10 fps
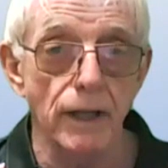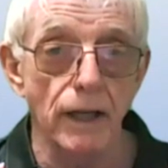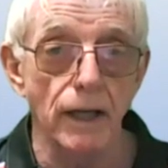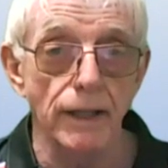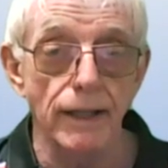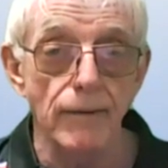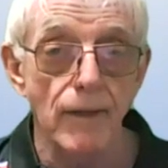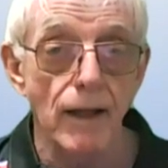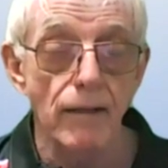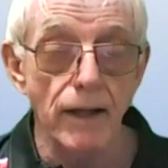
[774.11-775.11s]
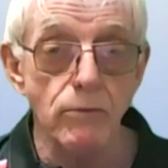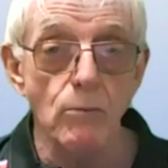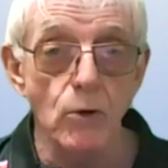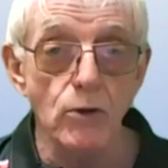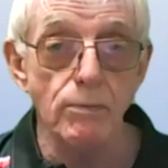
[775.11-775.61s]
And that's what
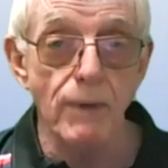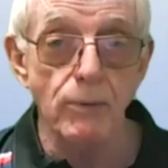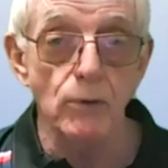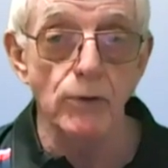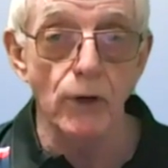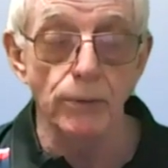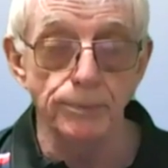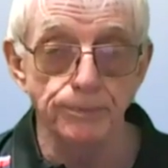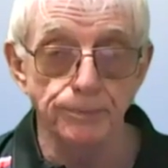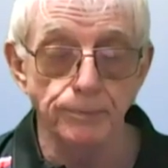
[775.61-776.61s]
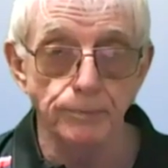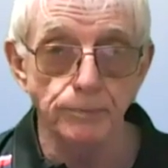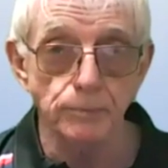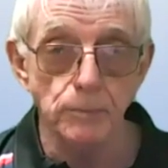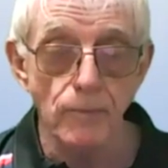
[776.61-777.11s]
most people do.
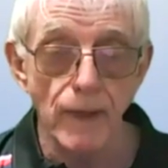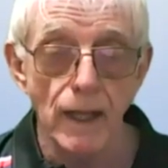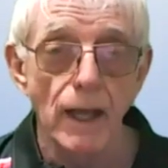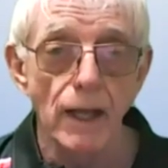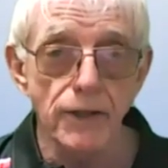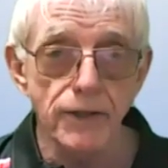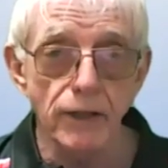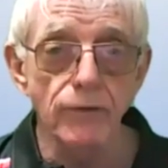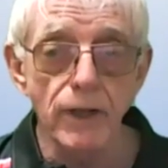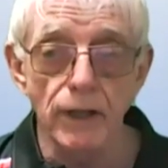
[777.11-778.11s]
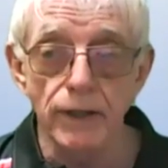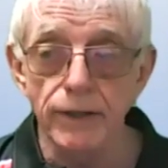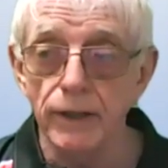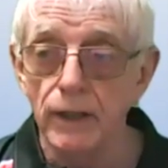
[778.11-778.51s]
It's convenient